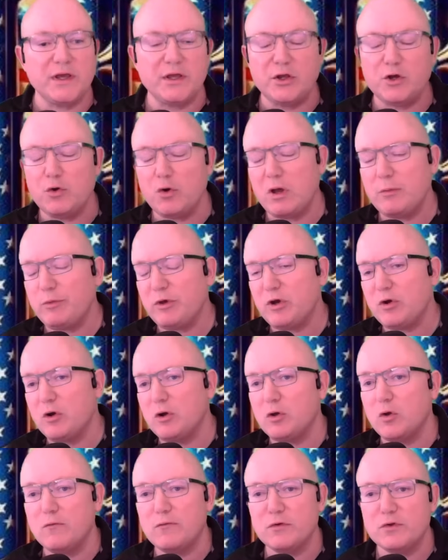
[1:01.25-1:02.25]
You know, I've been
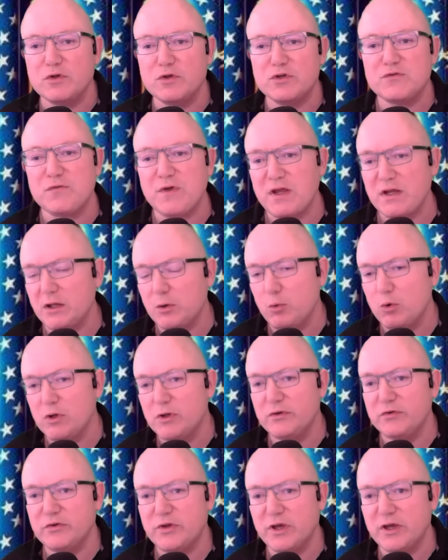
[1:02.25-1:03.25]
all over this Fani
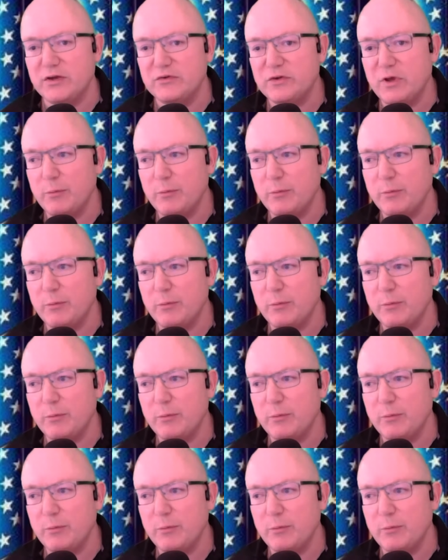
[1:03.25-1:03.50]
Willis case.